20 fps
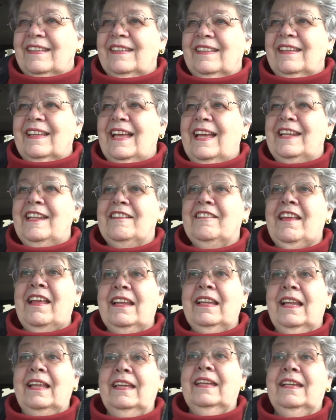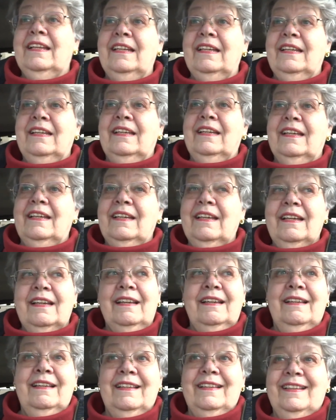and it's unlikely
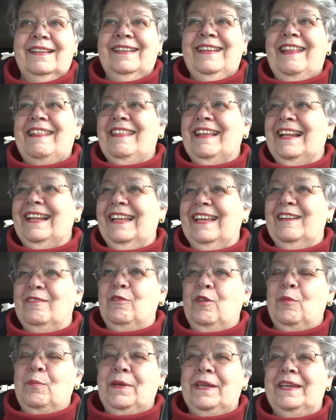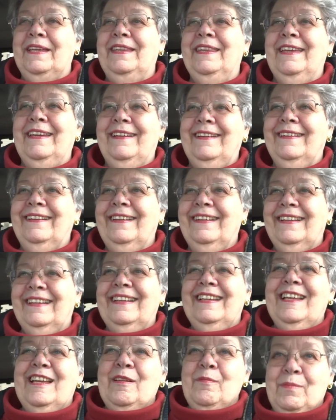that the client will be in there,
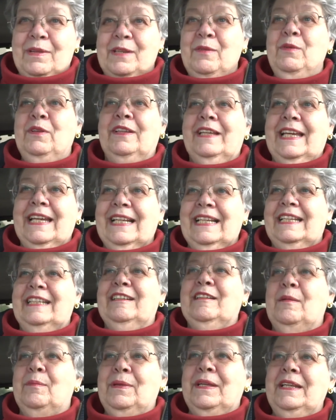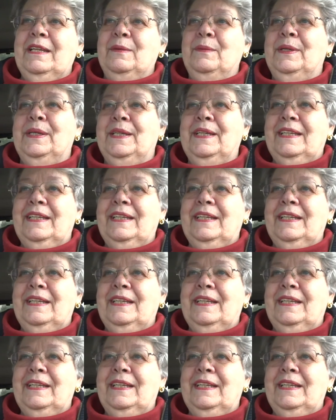but it will get cleaned up anyway.